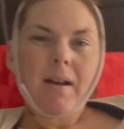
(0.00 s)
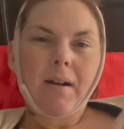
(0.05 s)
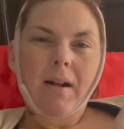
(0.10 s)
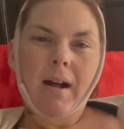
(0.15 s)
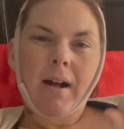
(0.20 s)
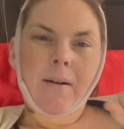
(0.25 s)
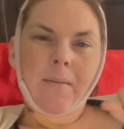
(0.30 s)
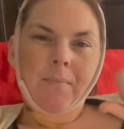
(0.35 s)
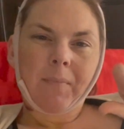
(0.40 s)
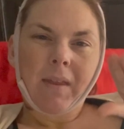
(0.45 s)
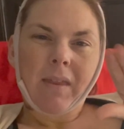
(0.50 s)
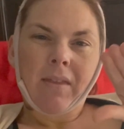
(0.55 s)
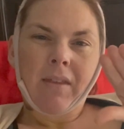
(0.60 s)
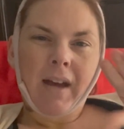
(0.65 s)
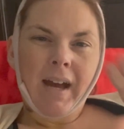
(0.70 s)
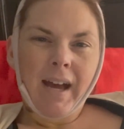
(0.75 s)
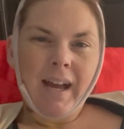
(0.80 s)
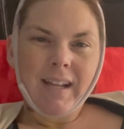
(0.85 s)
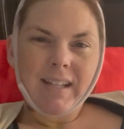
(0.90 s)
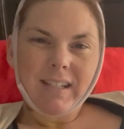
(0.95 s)
Um,
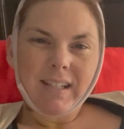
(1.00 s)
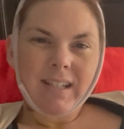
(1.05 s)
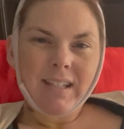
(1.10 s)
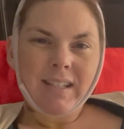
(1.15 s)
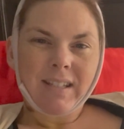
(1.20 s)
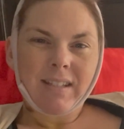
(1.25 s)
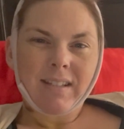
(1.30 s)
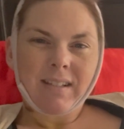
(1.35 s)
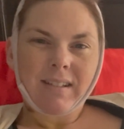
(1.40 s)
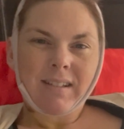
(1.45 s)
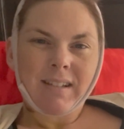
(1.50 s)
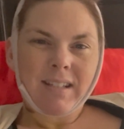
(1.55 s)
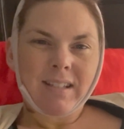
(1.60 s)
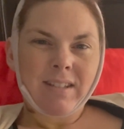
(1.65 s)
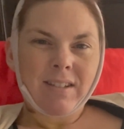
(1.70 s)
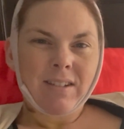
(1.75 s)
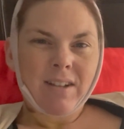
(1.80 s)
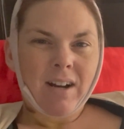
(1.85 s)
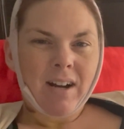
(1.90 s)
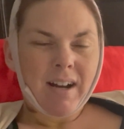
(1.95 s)
that is is
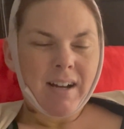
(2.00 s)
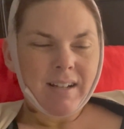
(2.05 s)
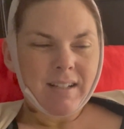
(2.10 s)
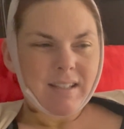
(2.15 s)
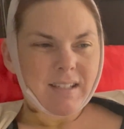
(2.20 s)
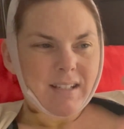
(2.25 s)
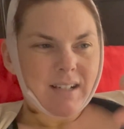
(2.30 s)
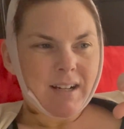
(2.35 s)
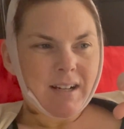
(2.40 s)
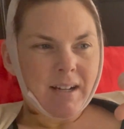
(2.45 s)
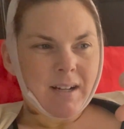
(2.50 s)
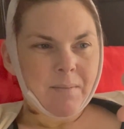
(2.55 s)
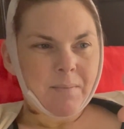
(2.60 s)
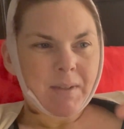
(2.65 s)
not, um,